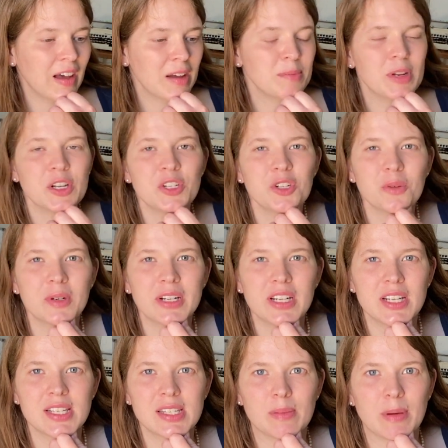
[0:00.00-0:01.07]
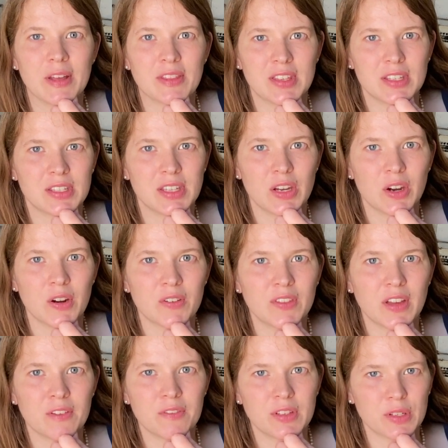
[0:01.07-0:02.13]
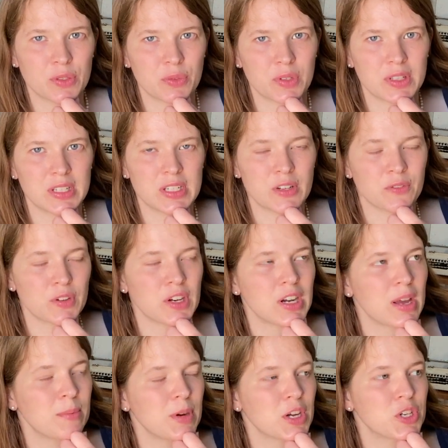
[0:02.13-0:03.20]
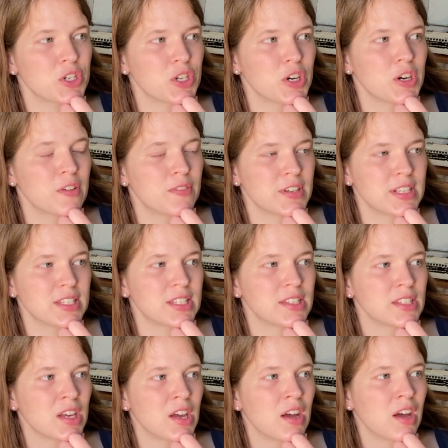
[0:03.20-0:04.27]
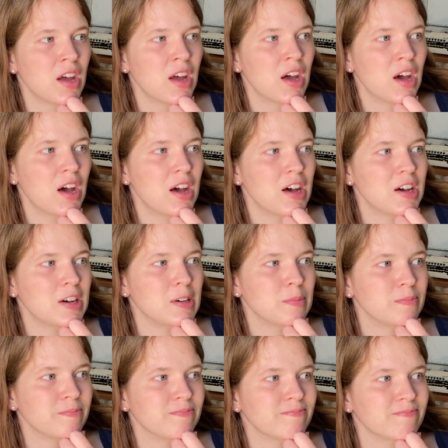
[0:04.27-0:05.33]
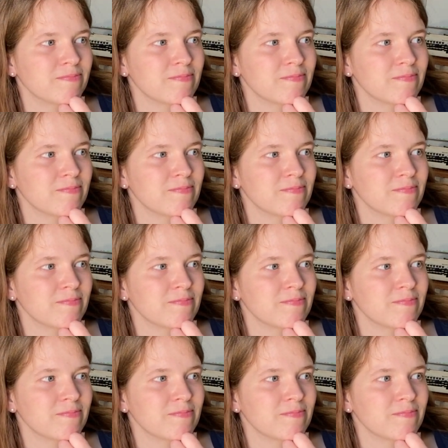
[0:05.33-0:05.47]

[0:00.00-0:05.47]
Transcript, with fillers: not sure what it is about this year that feels really different. I'm not sure if it's I'm